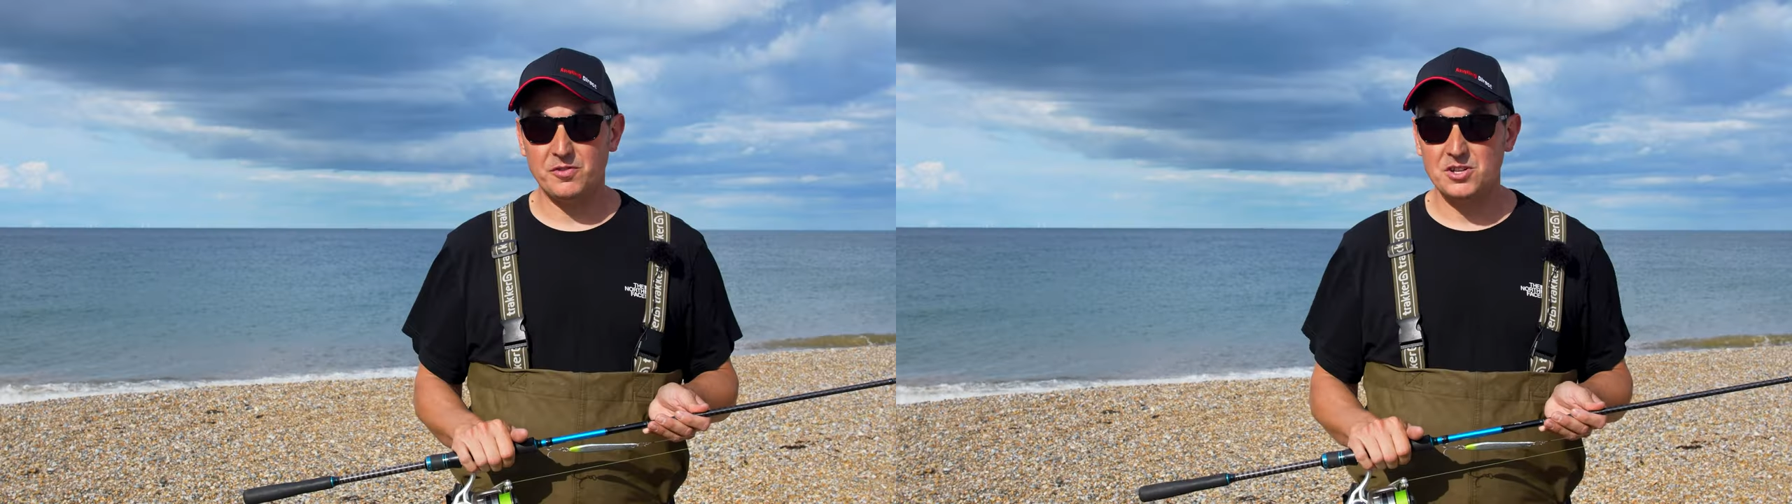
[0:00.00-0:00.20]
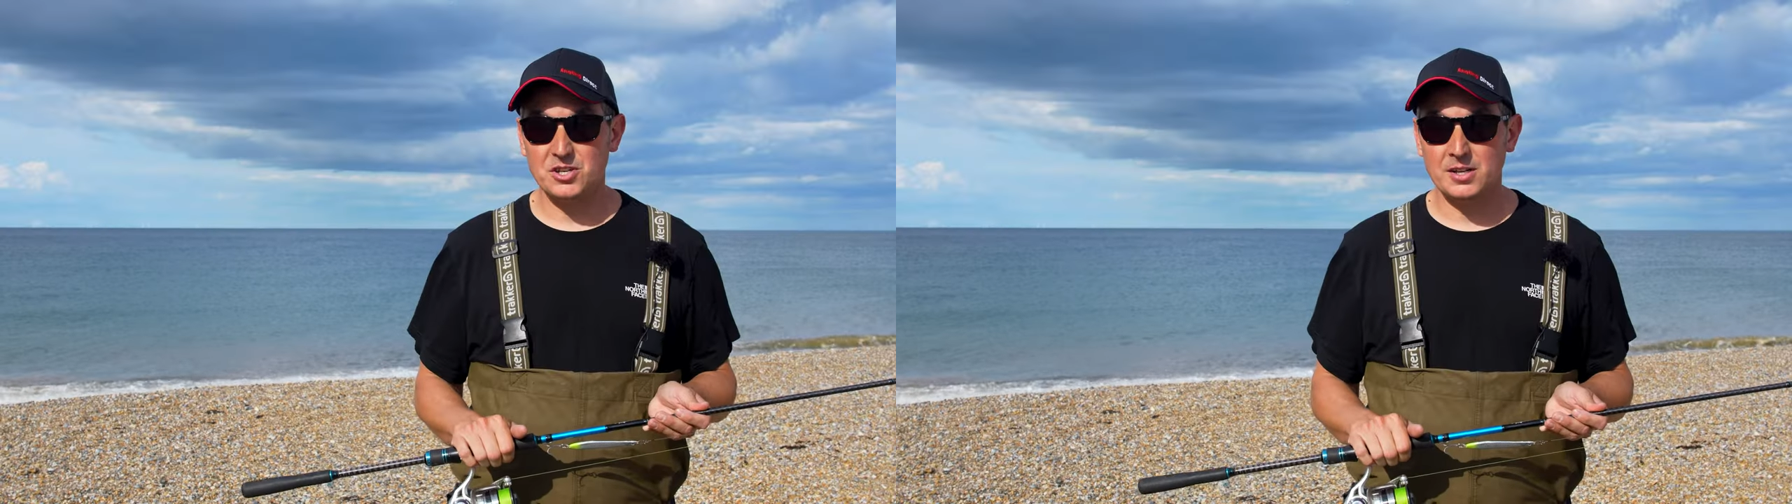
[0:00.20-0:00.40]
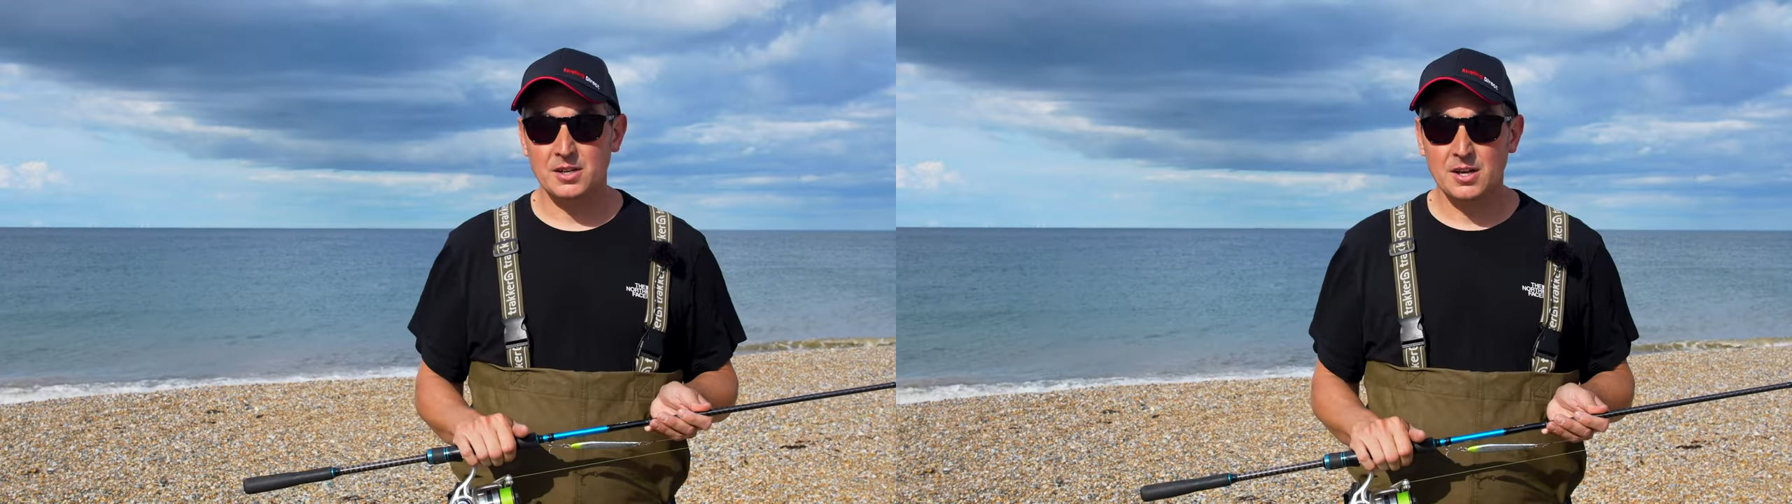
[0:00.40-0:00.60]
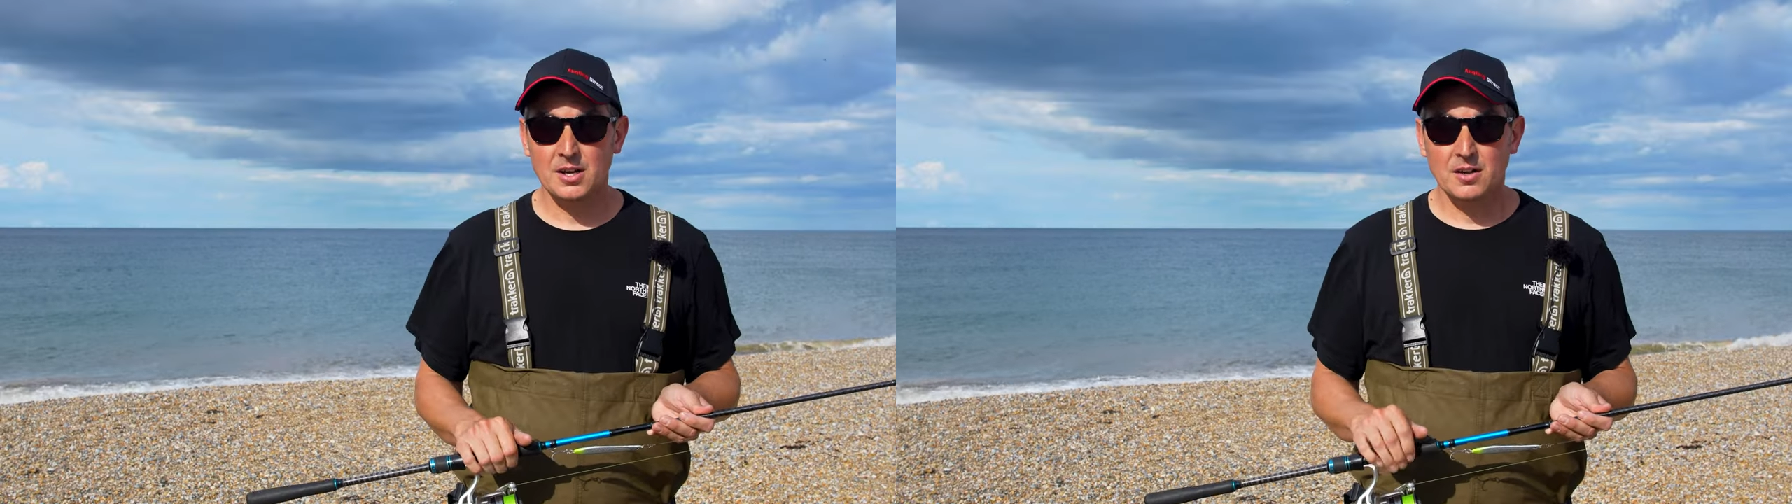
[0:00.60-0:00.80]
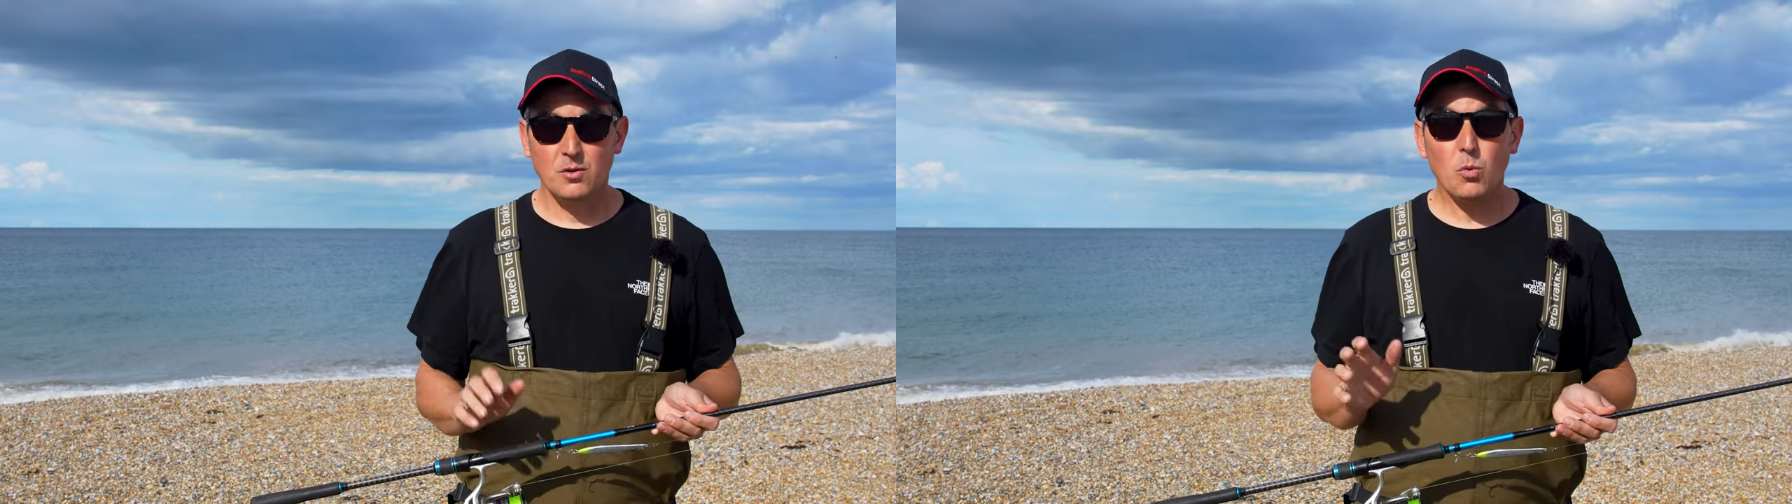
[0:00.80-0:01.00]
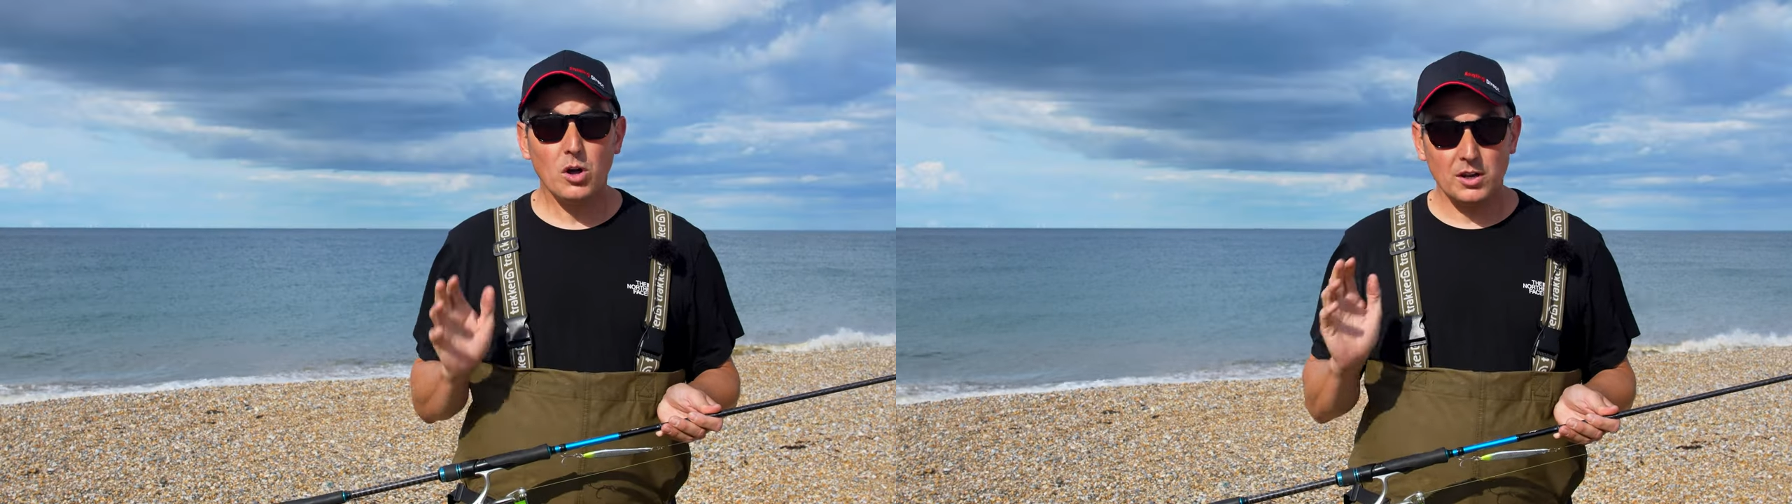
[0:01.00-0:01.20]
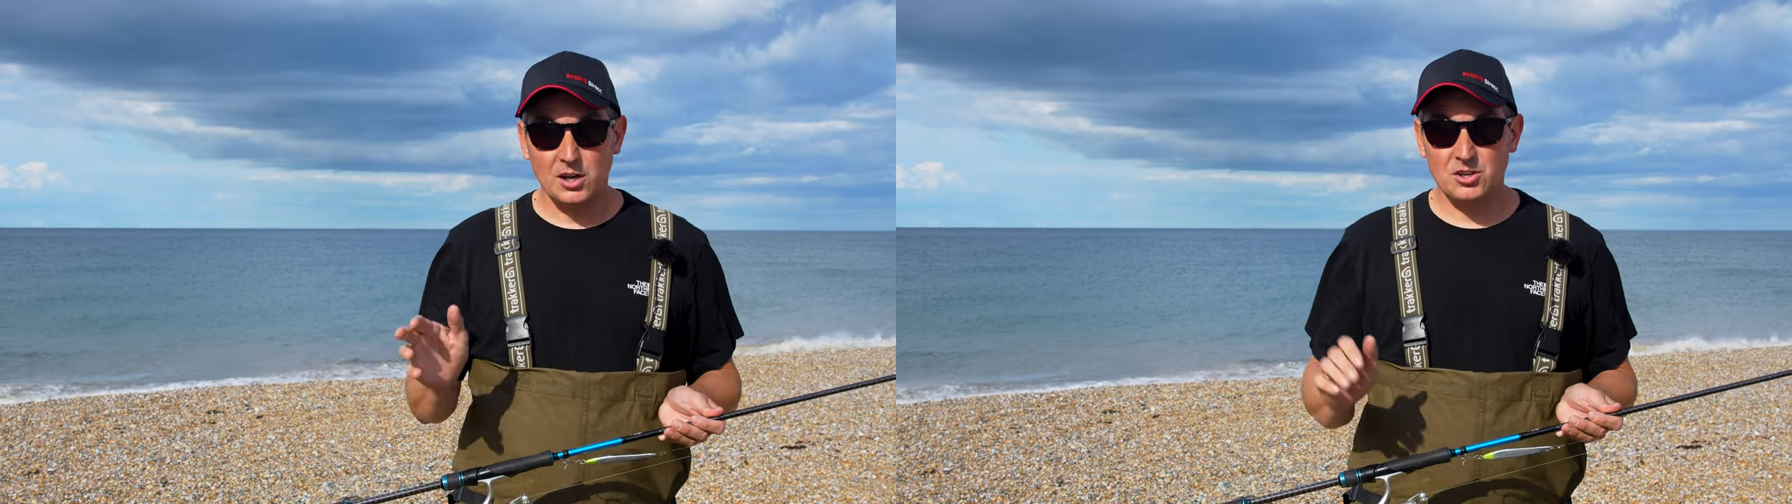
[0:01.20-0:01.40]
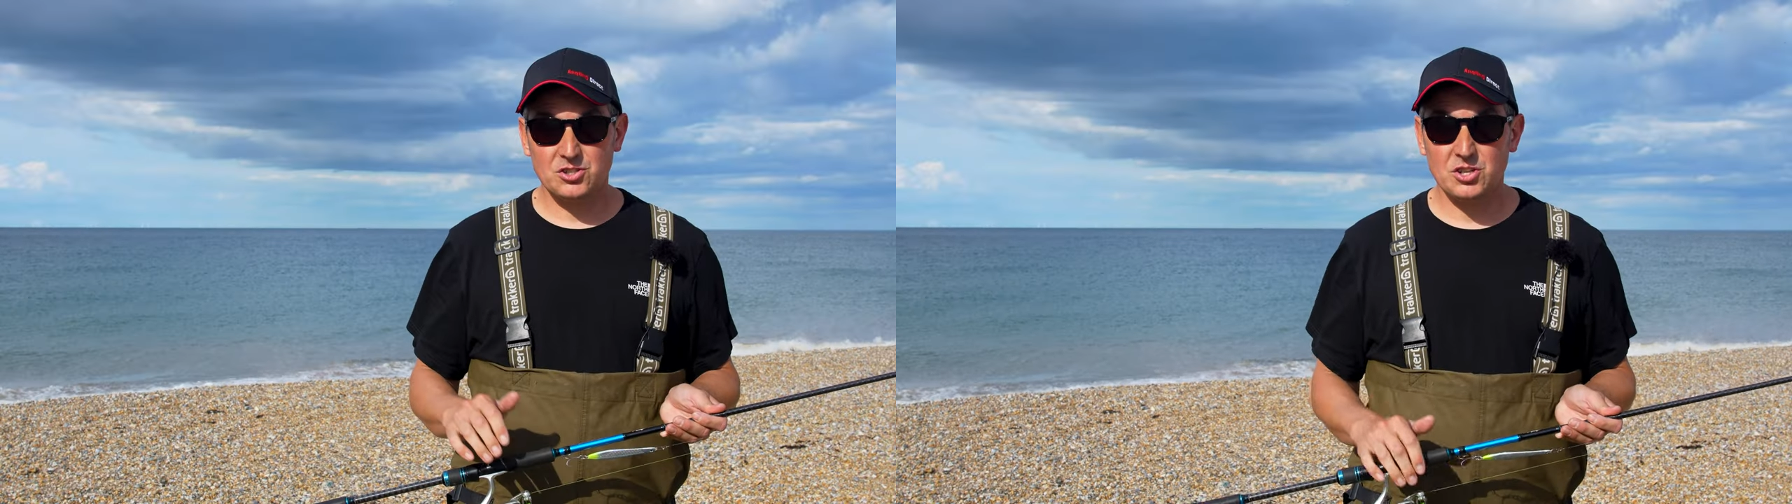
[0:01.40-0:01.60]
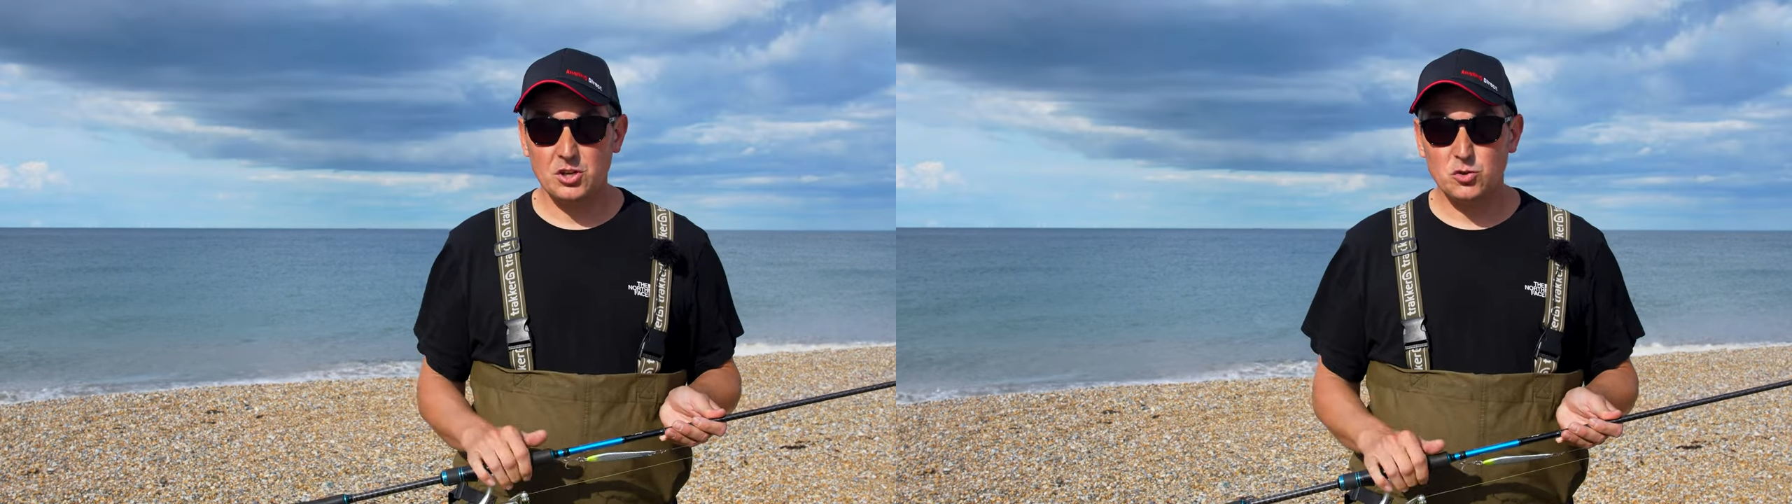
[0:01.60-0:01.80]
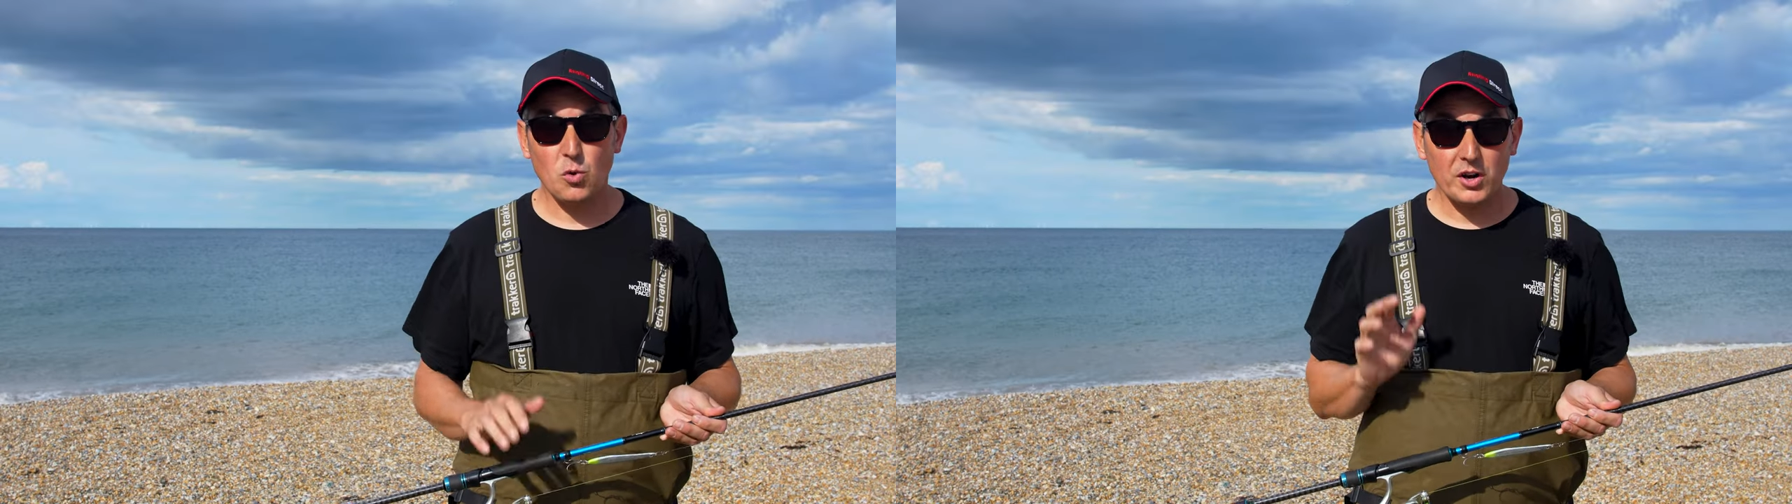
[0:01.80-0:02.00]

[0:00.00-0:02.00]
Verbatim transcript: of fishing what lures to use,